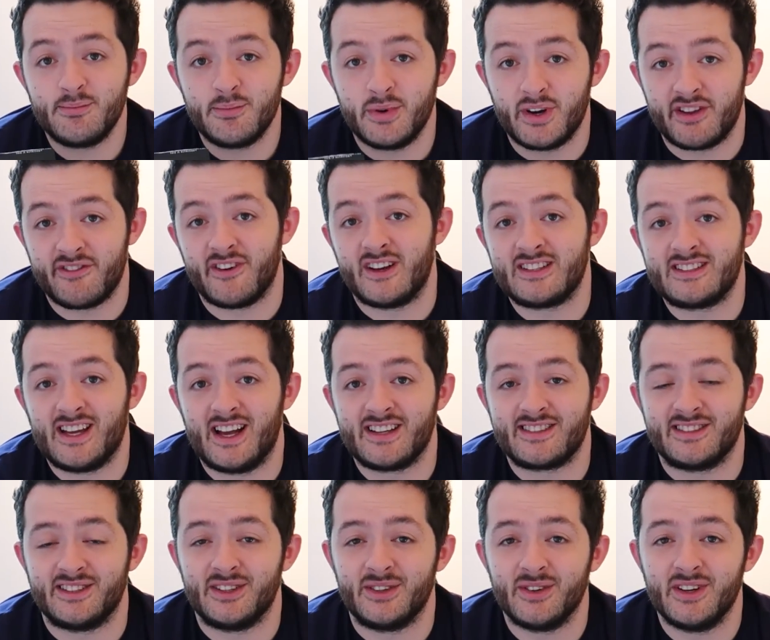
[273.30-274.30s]
pretty
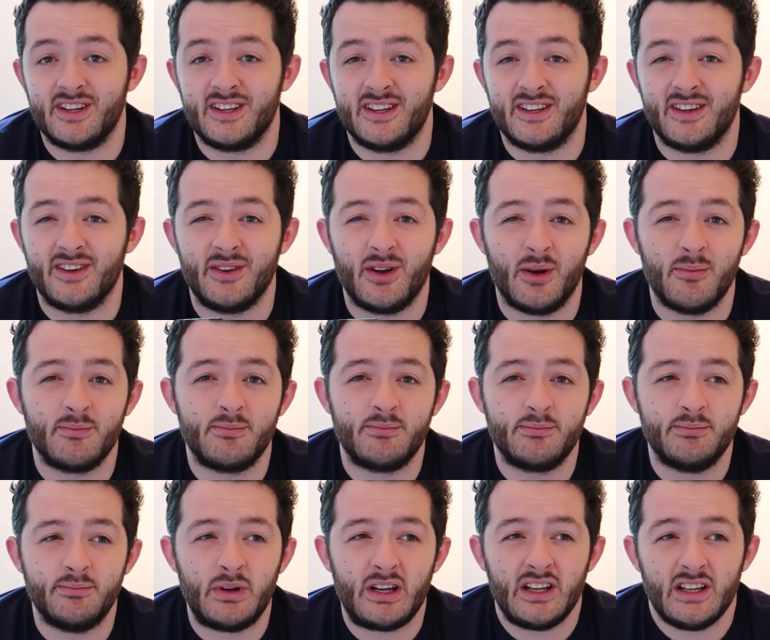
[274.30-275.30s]
fantastic ingredient, and I'm
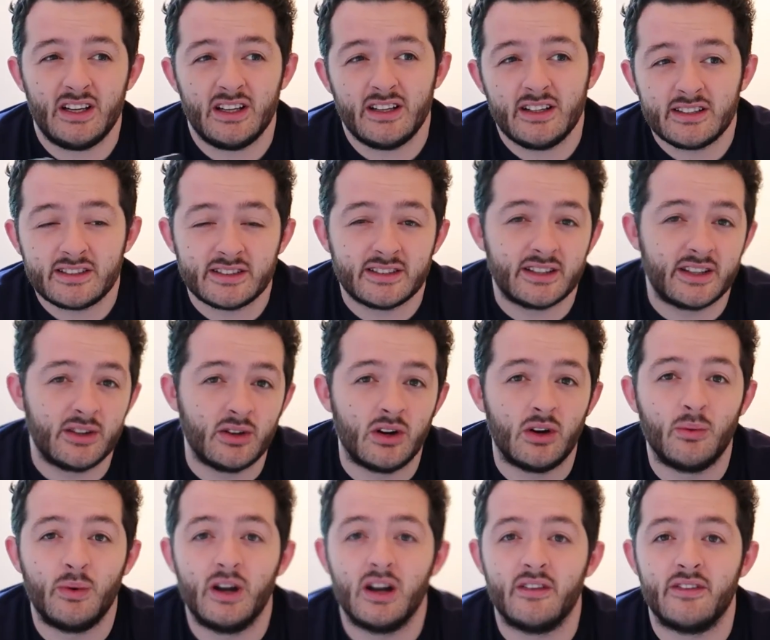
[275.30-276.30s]
personally
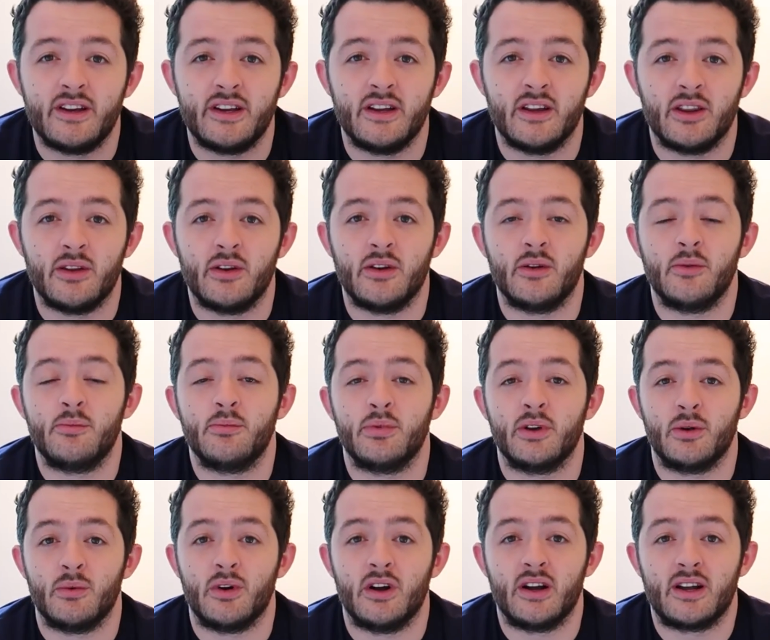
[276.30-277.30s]
not aware of any other
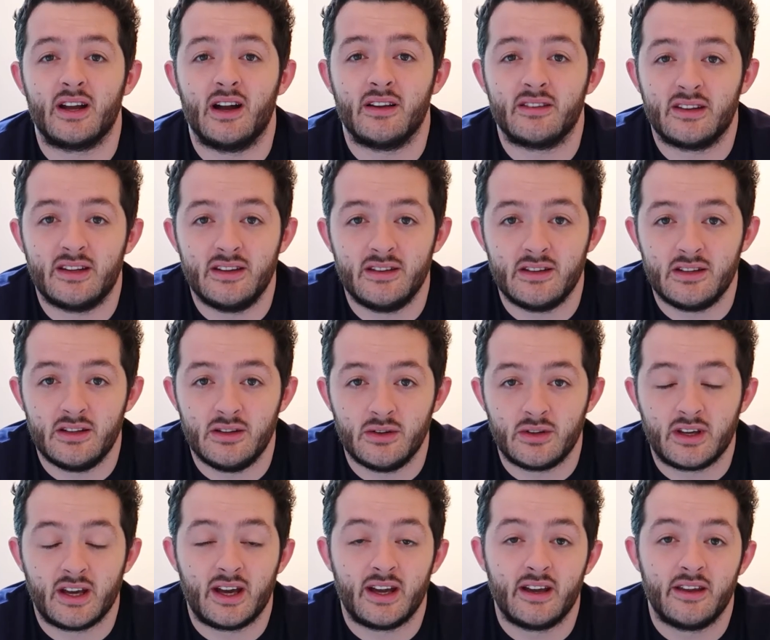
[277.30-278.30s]
pre-workouts in
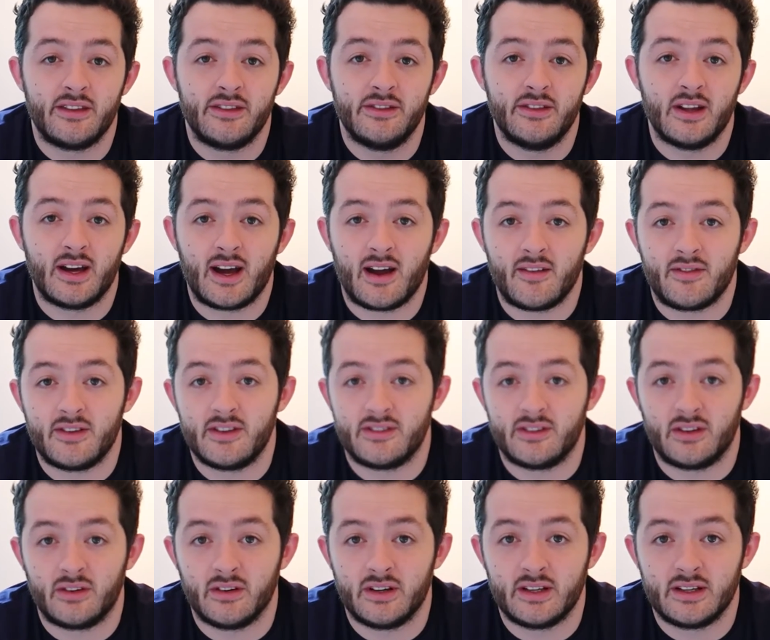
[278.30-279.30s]
the UK that have this
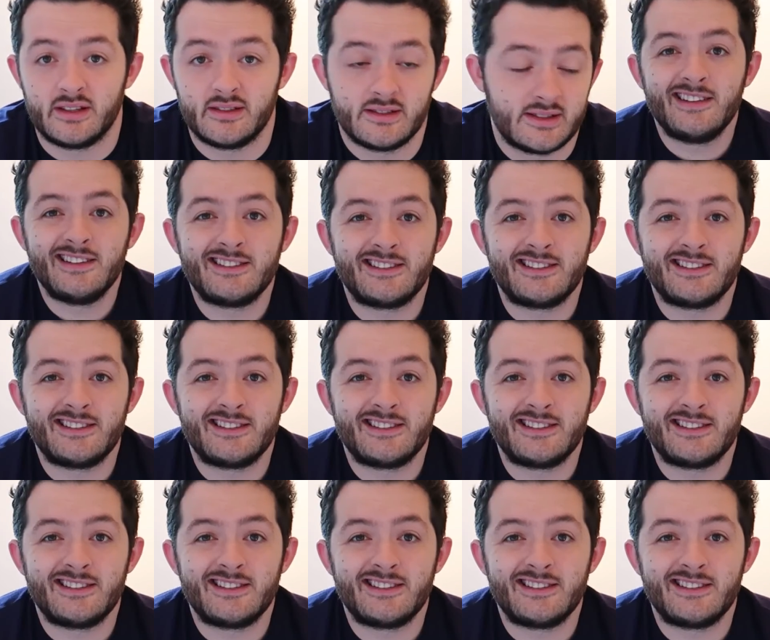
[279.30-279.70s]
ingredient.